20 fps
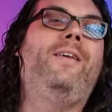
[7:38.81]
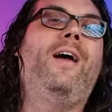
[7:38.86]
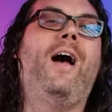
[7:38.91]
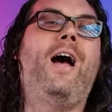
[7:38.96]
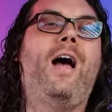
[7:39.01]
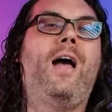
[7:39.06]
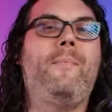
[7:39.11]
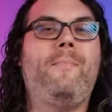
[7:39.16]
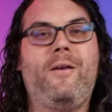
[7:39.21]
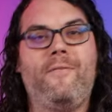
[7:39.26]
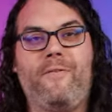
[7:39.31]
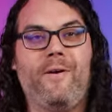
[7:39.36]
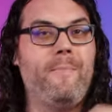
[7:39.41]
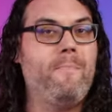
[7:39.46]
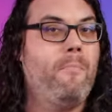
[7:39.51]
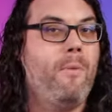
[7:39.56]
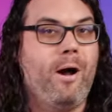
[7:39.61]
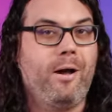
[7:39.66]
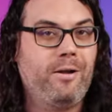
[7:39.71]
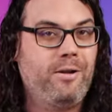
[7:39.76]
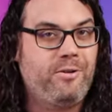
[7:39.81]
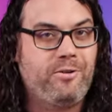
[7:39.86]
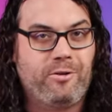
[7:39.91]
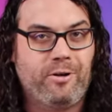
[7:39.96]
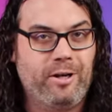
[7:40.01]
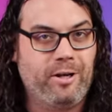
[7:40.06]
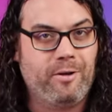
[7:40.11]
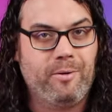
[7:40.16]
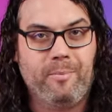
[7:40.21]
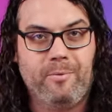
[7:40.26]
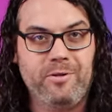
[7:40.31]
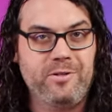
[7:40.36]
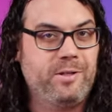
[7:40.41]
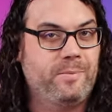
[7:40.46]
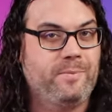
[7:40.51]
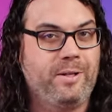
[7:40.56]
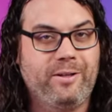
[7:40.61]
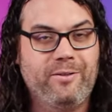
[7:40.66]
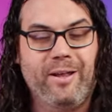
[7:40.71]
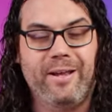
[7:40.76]
time if I'm monitoring them or
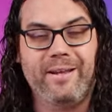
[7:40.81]
something